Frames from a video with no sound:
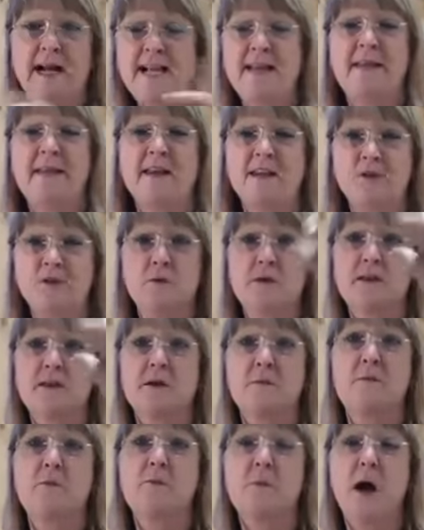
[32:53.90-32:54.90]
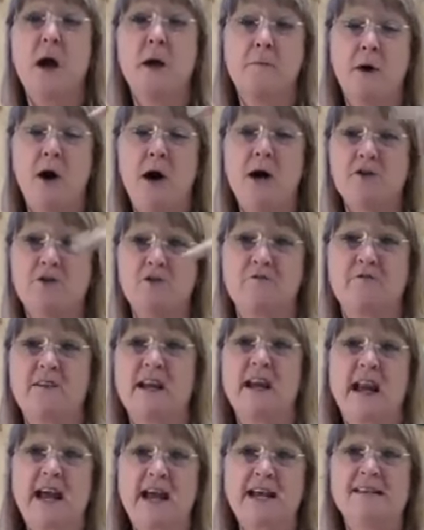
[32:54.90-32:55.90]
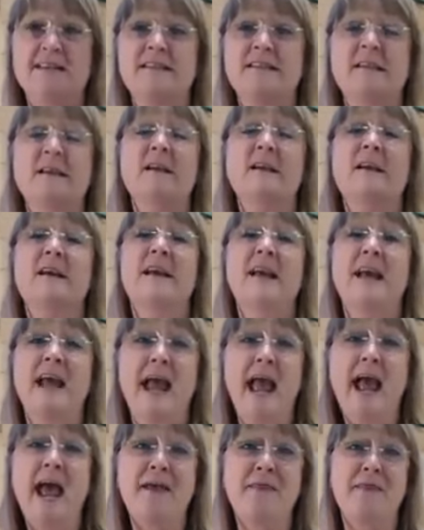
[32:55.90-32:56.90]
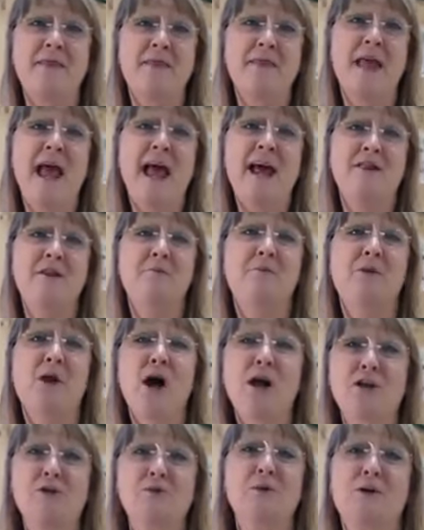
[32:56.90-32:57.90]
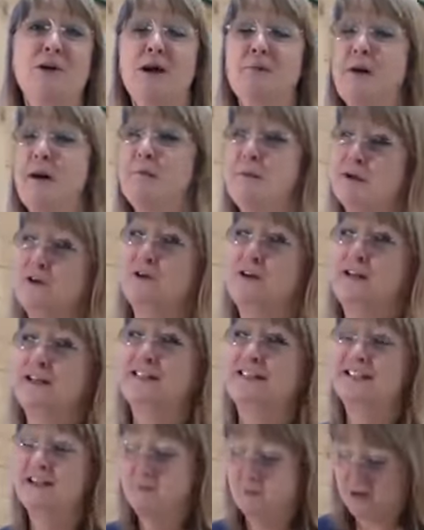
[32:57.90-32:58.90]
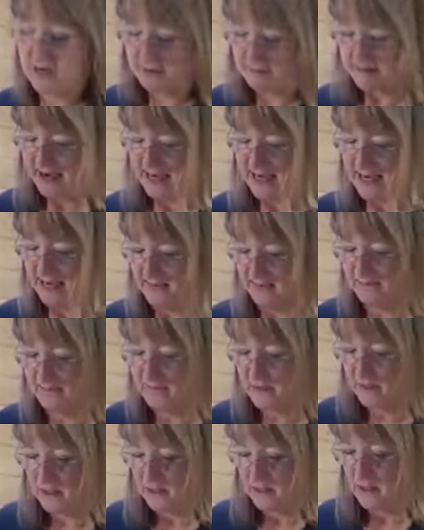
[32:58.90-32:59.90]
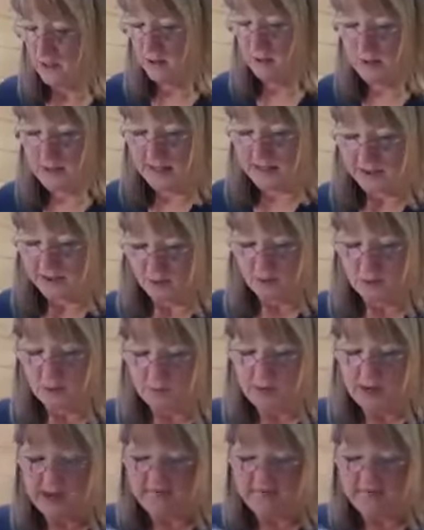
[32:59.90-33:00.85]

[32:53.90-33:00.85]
and that is with an apostrophe S, and the blocks will come up, and you'll get to see what I'm making. Okay, so we're ready